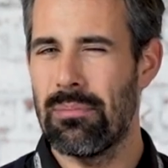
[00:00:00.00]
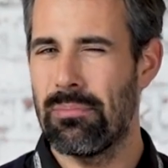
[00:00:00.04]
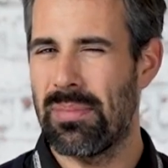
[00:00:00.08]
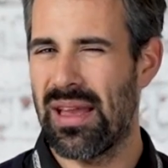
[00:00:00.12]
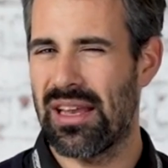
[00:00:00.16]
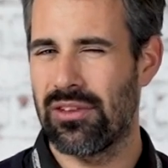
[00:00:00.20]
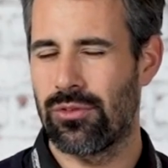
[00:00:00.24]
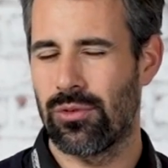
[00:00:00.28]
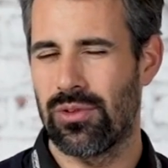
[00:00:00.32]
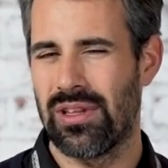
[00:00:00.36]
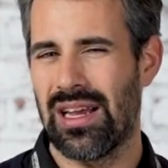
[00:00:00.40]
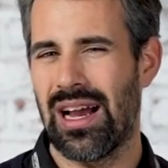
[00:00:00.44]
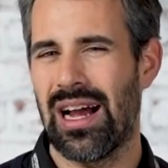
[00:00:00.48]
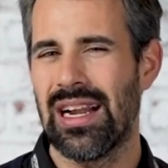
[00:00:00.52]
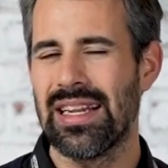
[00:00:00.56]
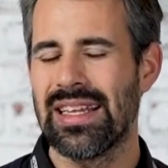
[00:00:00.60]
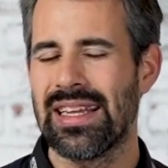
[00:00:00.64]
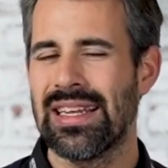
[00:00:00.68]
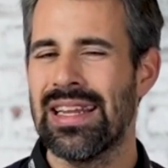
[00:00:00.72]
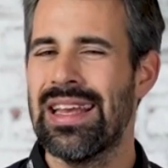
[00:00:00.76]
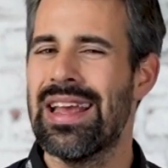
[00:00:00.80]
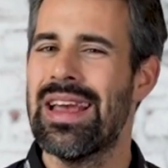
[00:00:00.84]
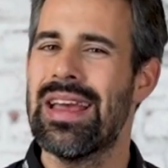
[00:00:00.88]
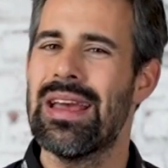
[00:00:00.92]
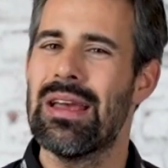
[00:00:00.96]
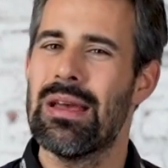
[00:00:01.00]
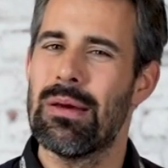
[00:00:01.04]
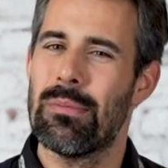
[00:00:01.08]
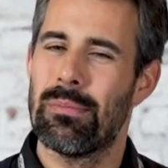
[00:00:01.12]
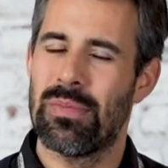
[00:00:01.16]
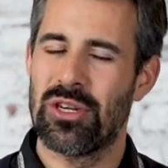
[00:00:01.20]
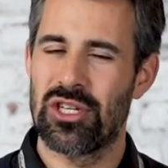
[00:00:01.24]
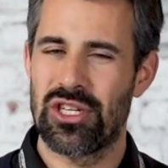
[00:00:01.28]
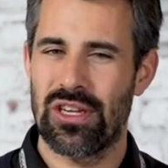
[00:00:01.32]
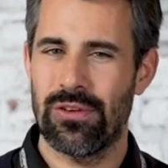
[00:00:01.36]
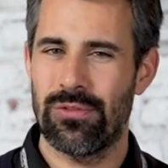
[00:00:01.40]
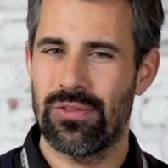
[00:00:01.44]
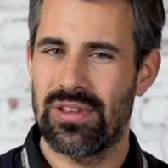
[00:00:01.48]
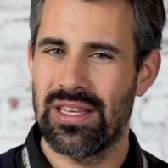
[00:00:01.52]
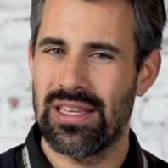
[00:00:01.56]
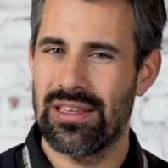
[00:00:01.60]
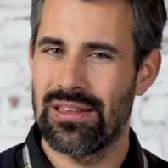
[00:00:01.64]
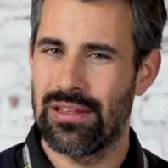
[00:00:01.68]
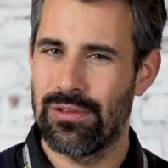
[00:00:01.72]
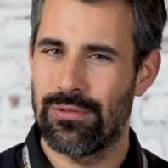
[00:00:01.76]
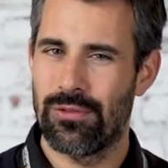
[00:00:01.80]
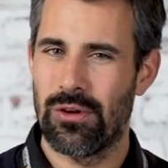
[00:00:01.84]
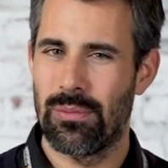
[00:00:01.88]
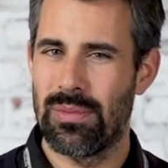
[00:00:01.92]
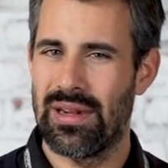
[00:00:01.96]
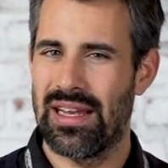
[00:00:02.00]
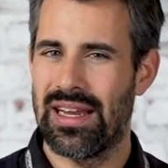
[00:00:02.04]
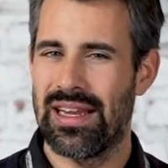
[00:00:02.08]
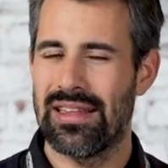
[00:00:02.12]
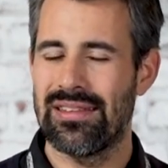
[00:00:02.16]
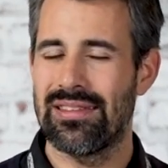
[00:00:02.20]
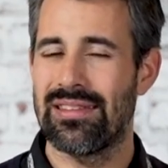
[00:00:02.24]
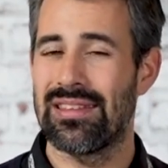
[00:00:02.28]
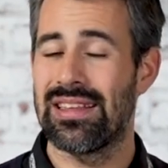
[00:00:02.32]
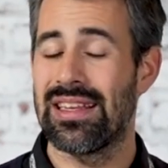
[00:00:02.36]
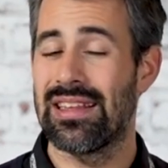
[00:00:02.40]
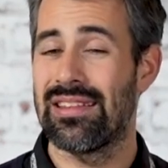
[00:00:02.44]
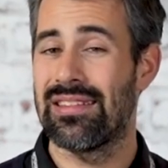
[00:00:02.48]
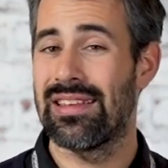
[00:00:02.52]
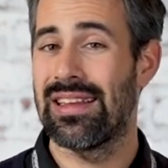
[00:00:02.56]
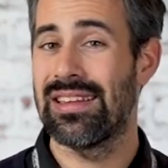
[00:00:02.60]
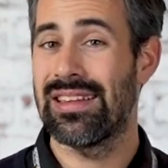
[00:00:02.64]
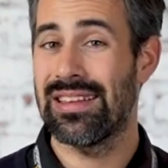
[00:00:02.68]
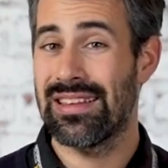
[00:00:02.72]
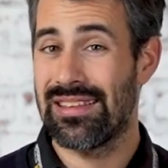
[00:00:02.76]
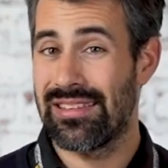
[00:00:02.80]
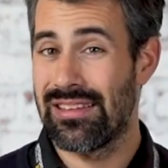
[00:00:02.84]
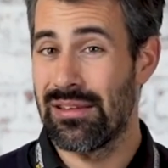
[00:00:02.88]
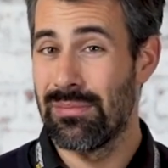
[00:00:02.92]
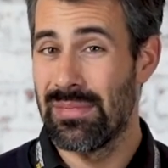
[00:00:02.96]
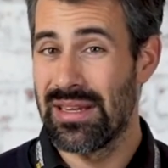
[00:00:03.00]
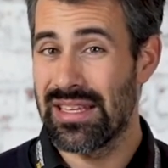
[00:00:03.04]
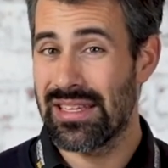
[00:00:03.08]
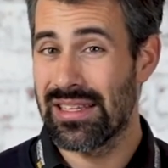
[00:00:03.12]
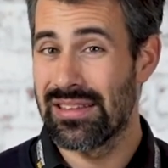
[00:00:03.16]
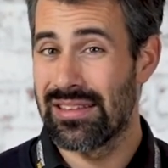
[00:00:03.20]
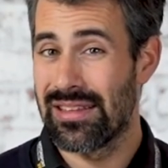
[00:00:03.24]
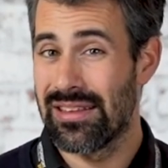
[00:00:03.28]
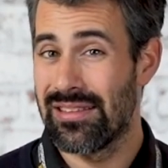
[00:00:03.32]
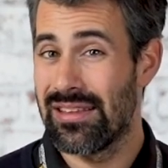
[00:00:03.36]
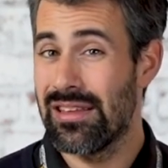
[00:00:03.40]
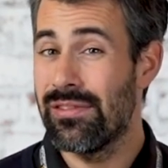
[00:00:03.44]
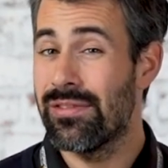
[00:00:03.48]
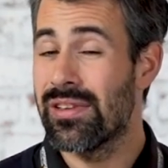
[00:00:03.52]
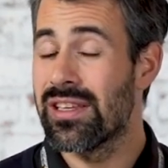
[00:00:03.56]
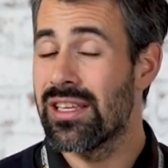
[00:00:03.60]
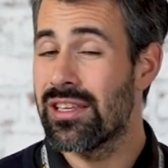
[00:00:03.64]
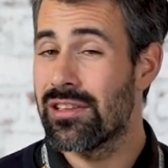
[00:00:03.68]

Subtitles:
Personnel matters are currently keeping Formula One pretty busy.